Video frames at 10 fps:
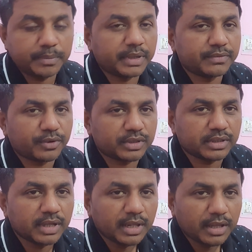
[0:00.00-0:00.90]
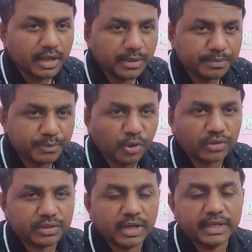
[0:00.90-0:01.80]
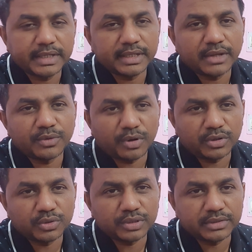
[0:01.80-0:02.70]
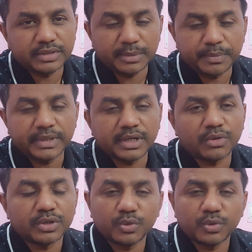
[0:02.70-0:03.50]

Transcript: But for the cost cutting and you want to the cheap printout,